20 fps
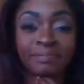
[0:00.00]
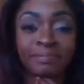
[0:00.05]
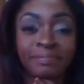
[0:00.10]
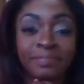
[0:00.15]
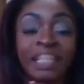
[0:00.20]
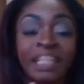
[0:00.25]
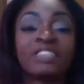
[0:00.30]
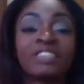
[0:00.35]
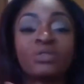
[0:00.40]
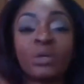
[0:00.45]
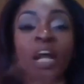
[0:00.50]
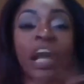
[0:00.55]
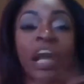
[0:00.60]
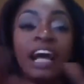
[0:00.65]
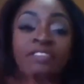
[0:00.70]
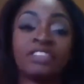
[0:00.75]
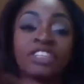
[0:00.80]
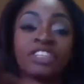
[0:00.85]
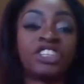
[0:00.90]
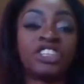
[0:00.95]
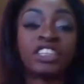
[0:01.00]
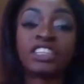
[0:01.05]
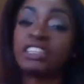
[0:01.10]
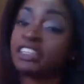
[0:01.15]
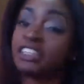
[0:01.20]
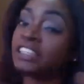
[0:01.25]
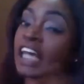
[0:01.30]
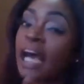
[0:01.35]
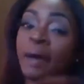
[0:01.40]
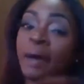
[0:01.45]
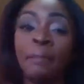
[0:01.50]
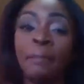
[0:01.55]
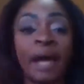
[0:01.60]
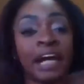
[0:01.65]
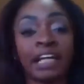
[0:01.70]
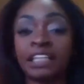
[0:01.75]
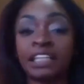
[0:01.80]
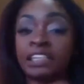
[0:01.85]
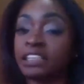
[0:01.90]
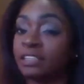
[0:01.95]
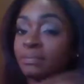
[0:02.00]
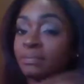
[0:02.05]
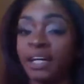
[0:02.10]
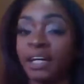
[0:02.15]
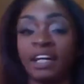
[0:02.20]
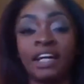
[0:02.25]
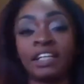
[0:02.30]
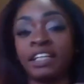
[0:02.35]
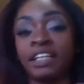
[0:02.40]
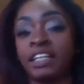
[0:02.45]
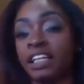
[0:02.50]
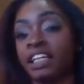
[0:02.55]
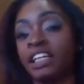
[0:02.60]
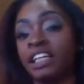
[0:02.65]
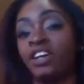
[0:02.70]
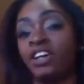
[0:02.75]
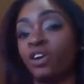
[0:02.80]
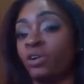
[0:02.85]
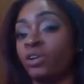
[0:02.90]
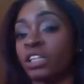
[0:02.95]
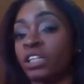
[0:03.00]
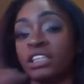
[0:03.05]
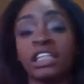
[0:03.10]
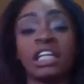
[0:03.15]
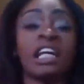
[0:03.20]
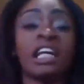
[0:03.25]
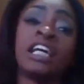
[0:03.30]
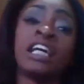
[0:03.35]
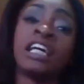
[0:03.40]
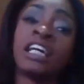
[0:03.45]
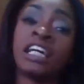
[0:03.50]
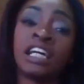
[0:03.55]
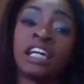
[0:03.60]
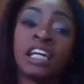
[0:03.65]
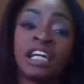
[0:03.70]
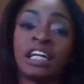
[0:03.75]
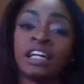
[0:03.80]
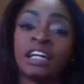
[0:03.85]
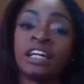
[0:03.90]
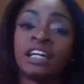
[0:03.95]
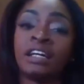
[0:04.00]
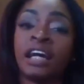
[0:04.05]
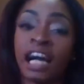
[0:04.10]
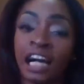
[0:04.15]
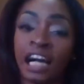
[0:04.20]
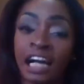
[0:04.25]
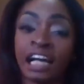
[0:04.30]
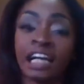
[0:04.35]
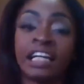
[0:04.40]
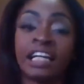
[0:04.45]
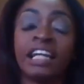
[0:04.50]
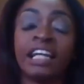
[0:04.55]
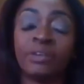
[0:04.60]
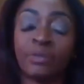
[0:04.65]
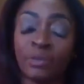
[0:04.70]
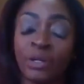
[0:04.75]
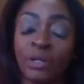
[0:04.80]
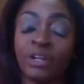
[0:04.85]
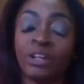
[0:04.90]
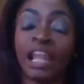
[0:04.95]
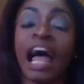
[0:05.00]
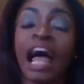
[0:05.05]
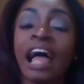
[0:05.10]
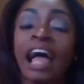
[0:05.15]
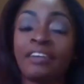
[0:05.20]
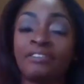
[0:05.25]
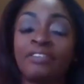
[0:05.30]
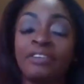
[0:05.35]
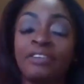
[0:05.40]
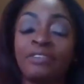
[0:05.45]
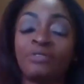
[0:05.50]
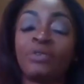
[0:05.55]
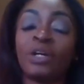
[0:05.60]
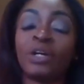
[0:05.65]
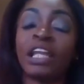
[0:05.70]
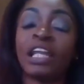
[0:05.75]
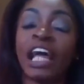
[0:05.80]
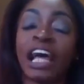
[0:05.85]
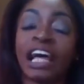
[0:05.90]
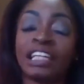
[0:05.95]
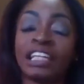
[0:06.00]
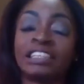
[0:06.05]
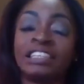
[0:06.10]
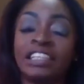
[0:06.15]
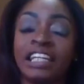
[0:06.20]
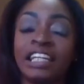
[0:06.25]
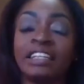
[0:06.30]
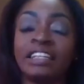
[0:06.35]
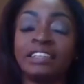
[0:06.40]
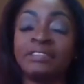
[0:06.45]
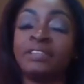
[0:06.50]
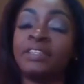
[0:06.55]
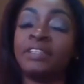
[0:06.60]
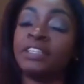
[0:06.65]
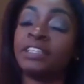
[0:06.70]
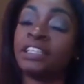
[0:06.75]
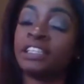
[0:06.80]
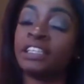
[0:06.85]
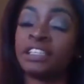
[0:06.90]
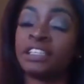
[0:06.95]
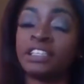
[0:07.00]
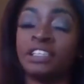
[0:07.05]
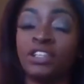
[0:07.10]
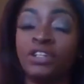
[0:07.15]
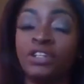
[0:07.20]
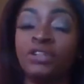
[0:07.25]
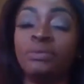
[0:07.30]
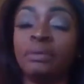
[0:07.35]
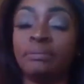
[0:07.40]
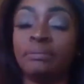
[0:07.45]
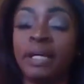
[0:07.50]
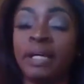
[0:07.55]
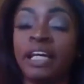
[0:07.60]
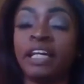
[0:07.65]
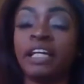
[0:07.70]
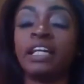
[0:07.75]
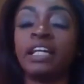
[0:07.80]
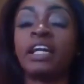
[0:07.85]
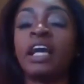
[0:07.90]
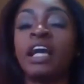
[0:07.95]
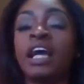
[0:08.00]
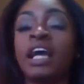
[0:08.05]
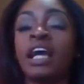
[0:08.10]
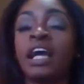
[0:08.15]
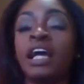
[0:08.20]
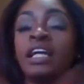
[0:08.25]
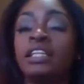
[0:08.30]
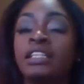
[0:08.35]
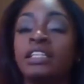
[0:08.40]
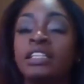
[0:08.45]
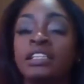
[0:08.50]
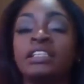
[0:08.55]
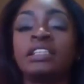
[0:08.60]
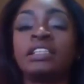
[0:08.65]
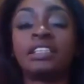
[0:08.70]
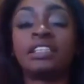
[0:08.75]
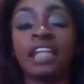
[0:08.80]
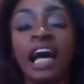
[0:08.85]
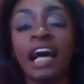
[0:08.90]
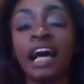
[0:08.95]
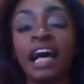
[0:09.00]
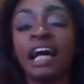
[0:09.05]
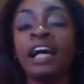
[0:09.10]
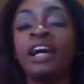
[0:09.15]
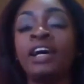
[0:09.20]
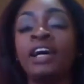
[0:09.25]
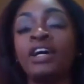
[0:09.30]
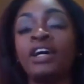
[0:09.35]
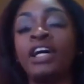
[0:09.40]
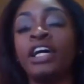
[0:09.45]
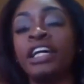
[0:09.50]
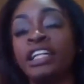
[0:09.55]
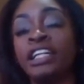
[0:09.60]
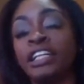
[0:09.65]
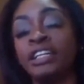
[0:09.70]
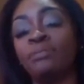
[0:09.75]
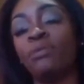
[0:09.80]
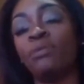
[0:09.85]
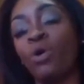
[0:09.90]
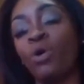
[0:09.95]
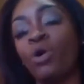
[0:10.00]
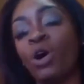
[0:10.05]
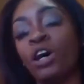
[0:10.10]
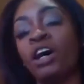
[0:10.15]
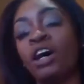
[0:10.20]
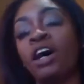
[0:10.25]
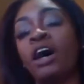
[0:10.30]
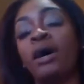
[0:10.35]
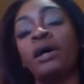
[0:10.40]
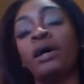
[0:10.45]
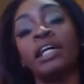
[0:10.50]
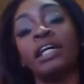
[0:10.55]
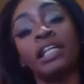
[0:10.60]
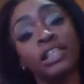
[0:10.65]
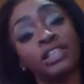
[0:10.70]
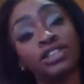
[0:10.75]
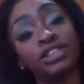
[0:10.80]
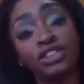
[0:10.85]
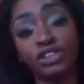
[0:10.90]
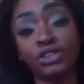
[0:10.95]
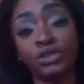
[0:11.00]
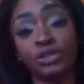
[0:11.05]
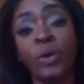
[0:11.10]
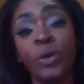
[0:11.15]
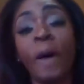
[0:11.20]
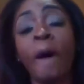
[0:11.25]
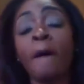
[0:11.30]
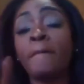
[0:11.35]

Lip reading: That's when I have to tap back into my other ego, because I got to get in real life and realize that this is a human being and this is not anymore an issue.